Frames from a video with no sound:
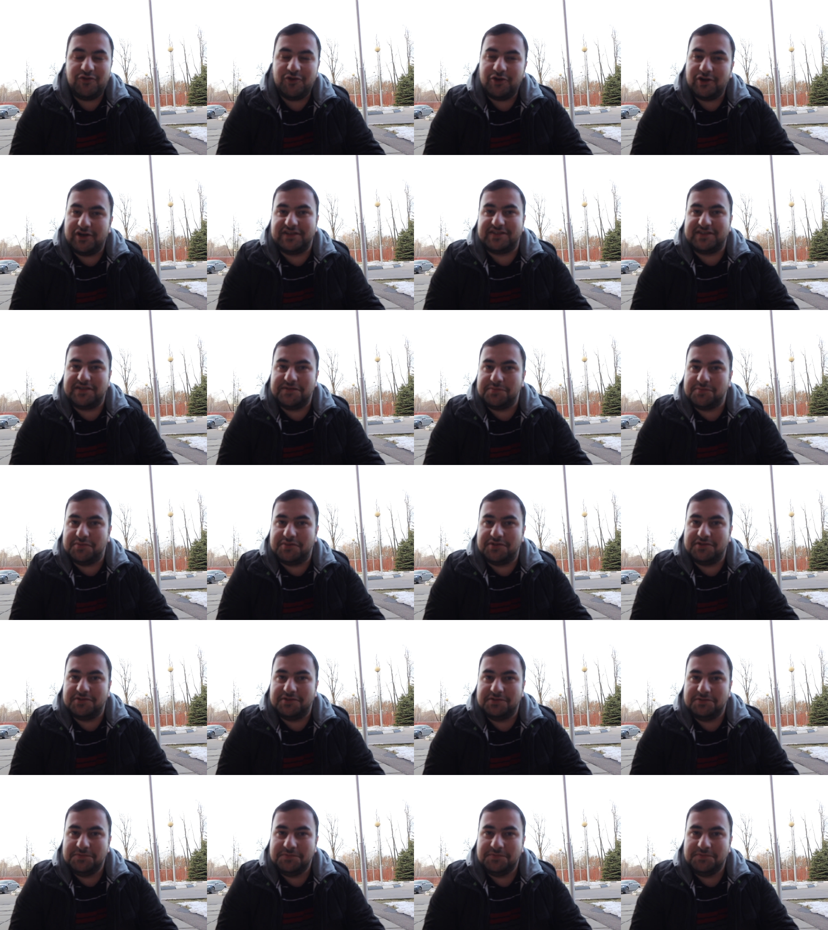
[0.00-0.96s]
for
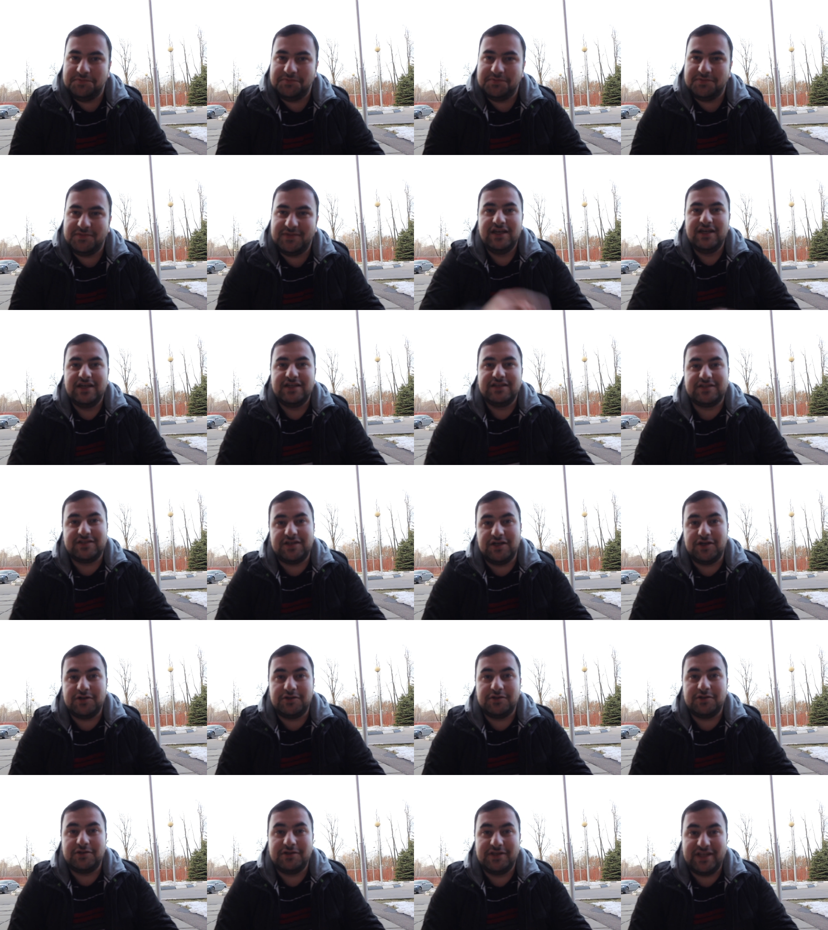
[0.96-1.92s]
example.
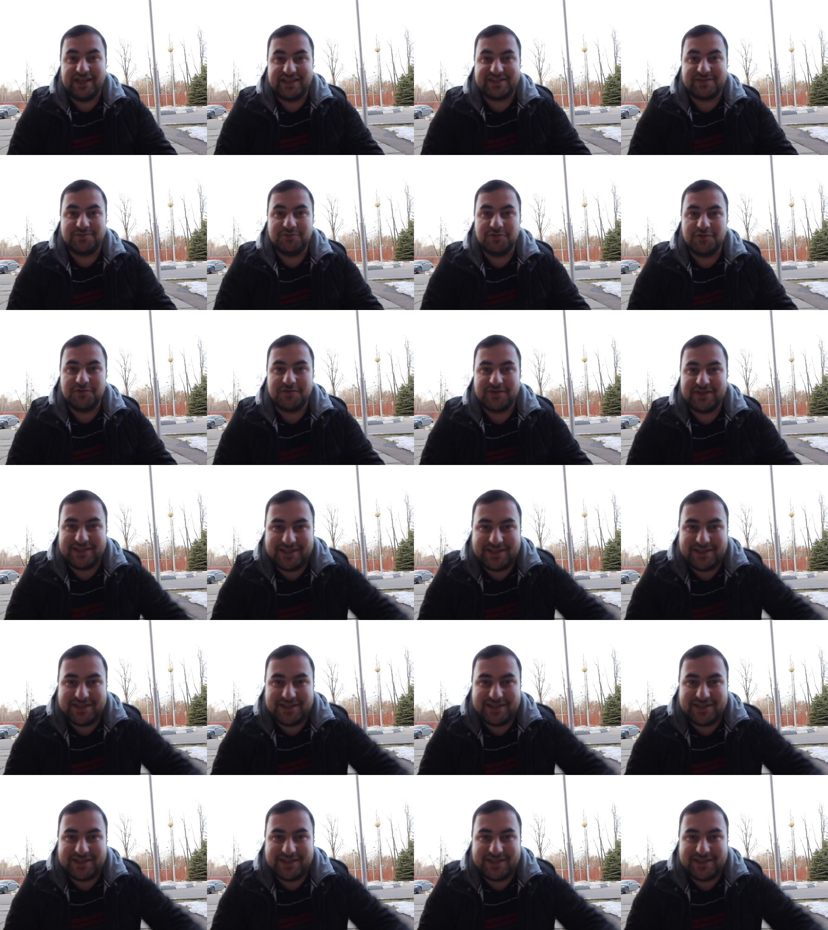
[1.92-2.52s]
So let's move